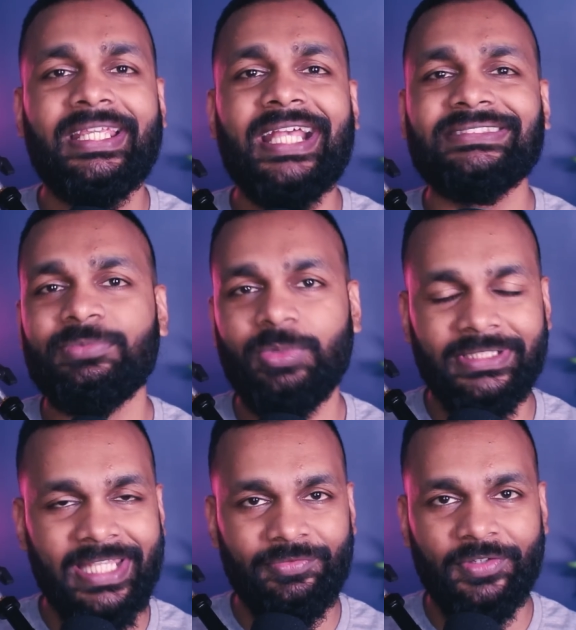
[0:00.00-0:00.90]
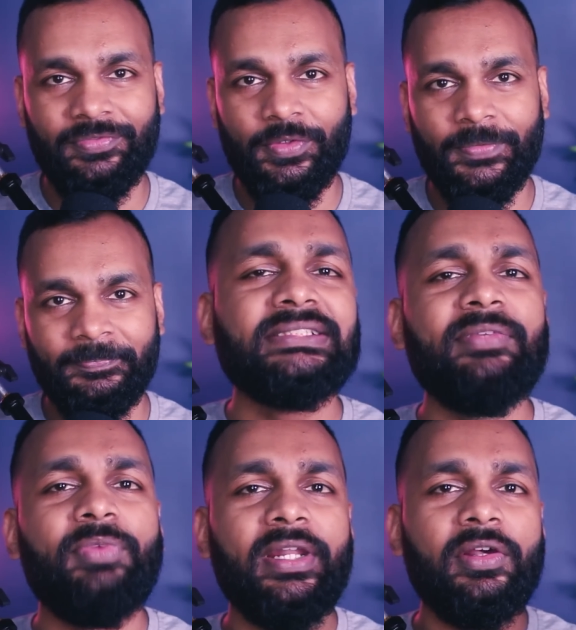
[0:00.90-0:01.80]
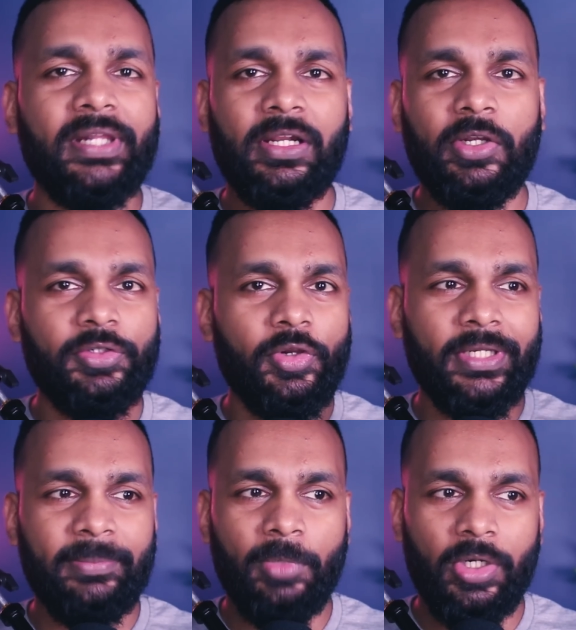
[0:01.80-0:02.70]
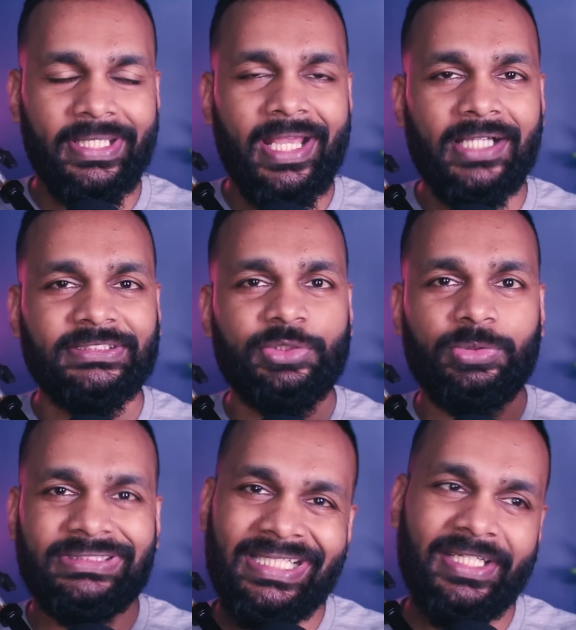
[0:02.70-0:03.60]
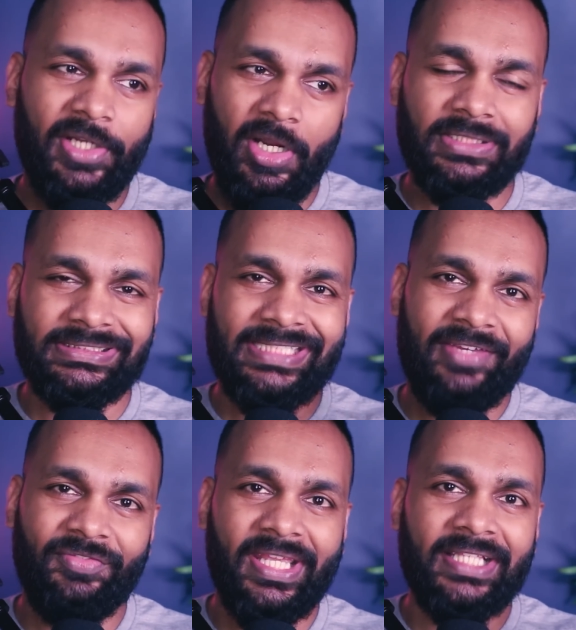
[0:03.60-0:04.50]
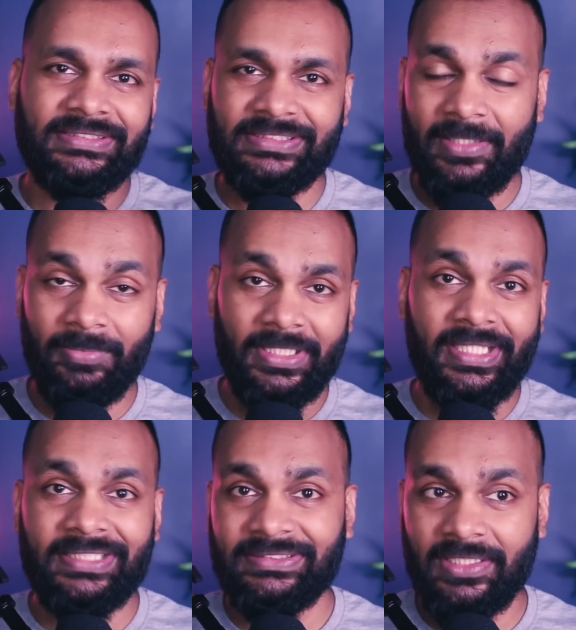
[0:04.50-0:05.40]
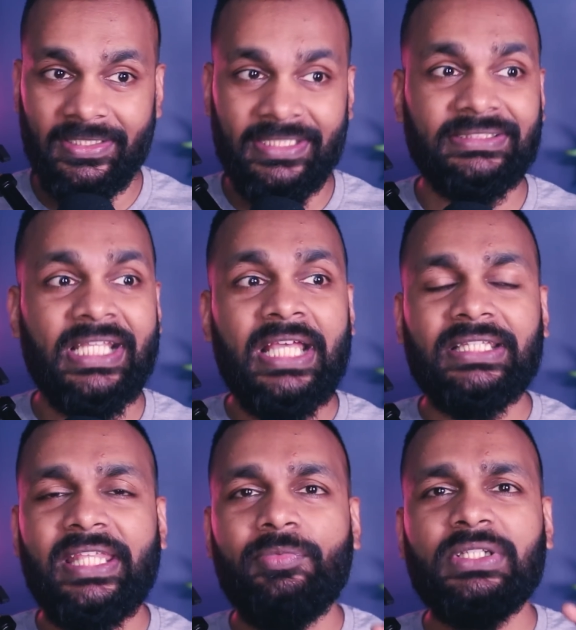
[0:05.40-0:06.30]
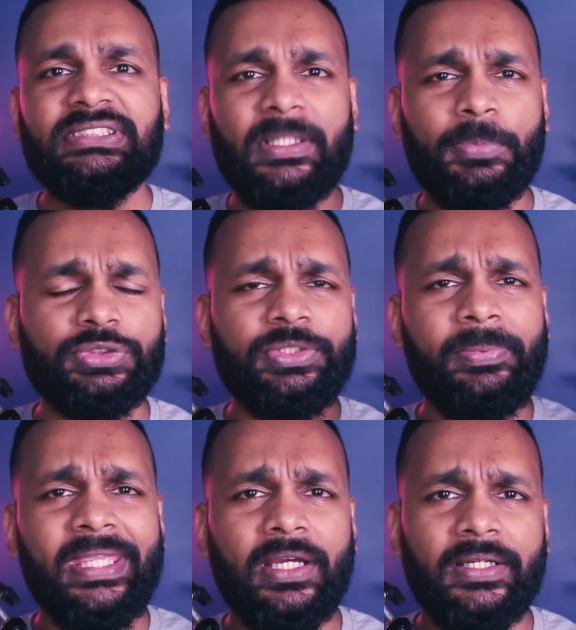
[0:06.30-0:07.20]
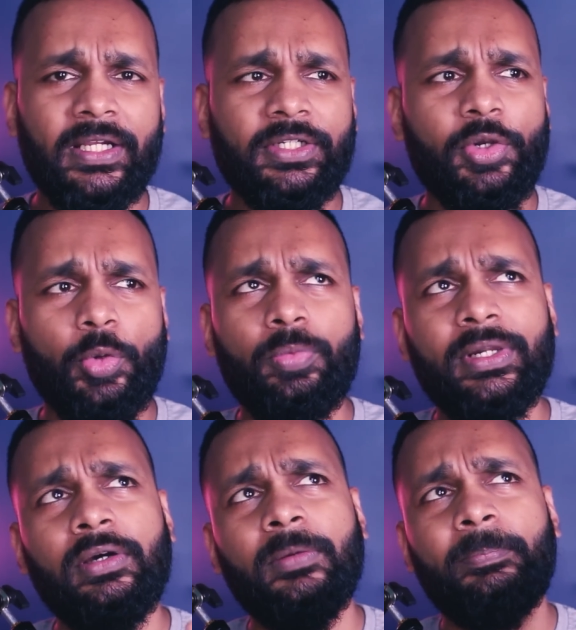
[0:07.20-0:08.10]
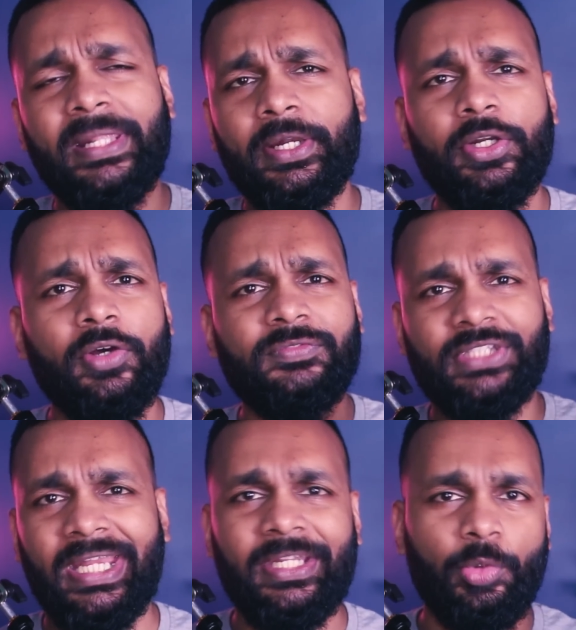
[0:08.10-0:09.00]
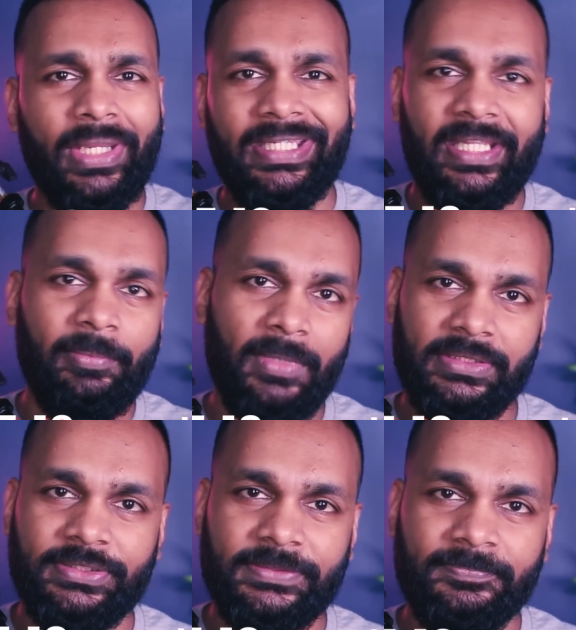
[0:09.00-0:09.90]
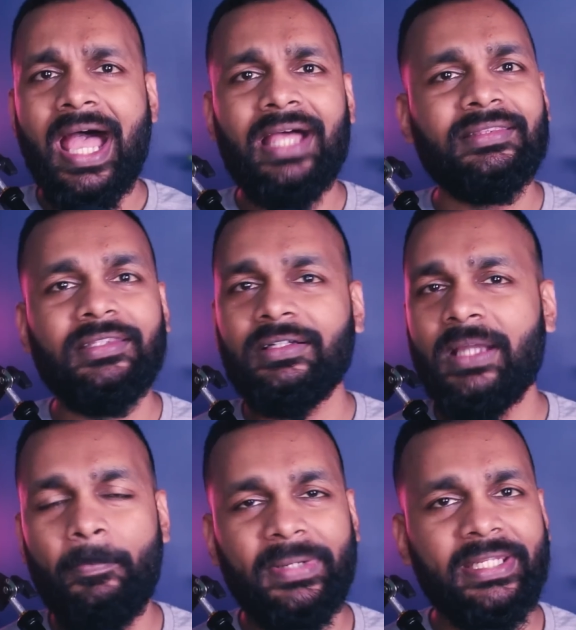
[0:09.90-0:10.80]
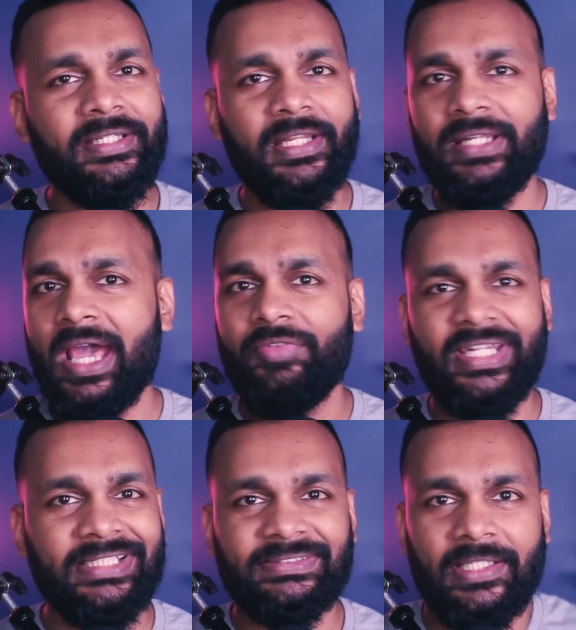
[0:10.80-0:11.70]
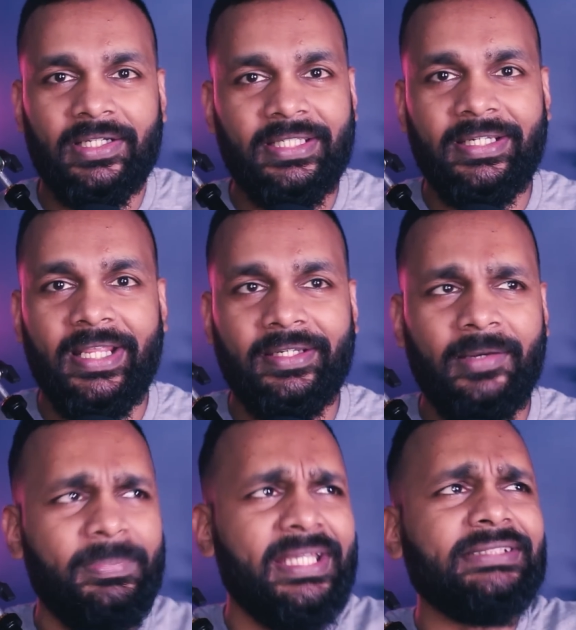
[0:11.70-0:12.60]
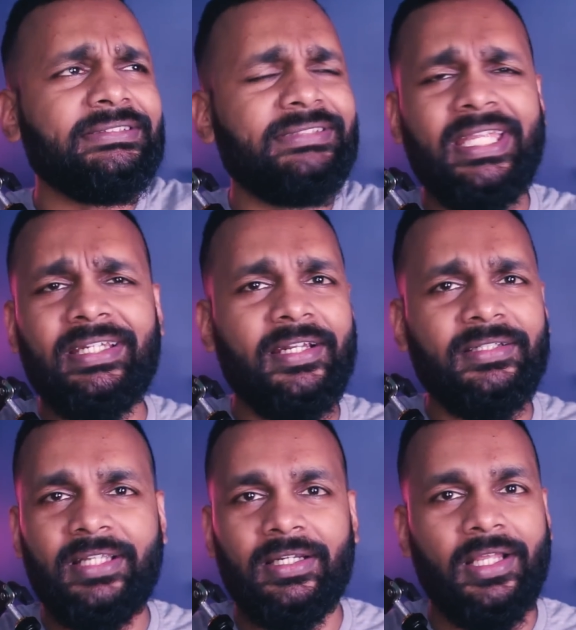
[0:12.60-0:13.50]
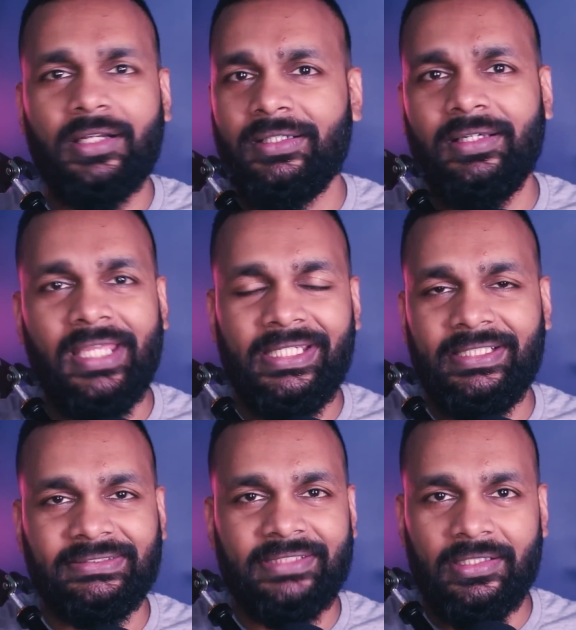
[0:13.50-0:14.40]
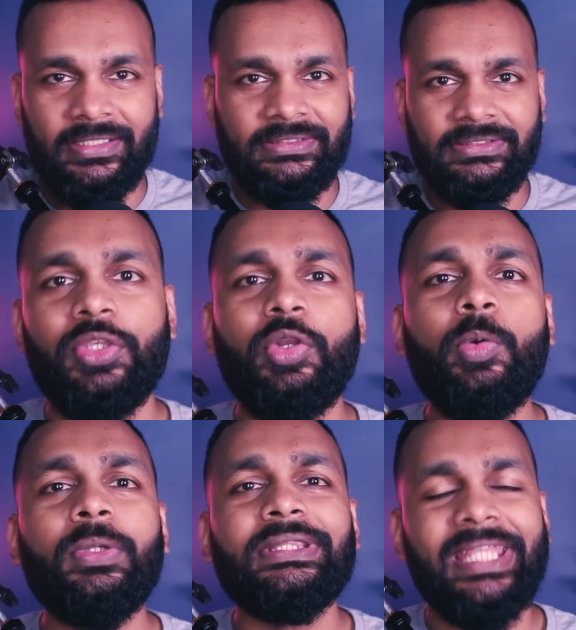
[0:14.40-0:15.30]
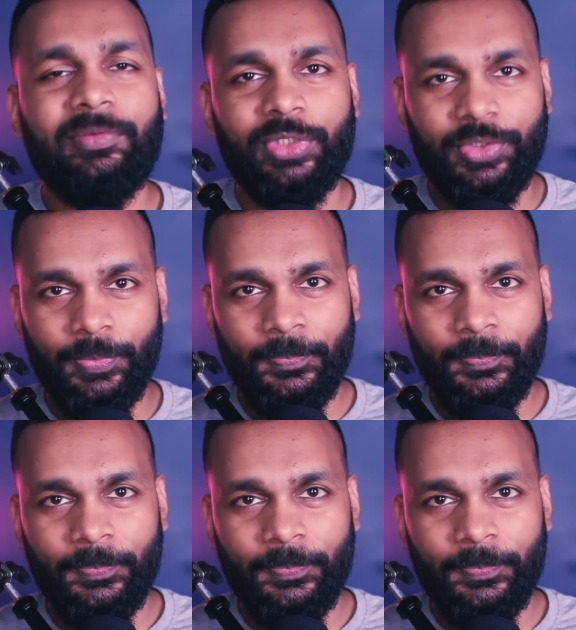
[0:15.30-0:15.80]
Guess what they were for? See, when a regulatory body asked to see drug safety and stability studies, they were supposed to be conducted over a period of 3 to 18 months. And the company didn't have any study data because they didn't conduct any studies. You know what they would do?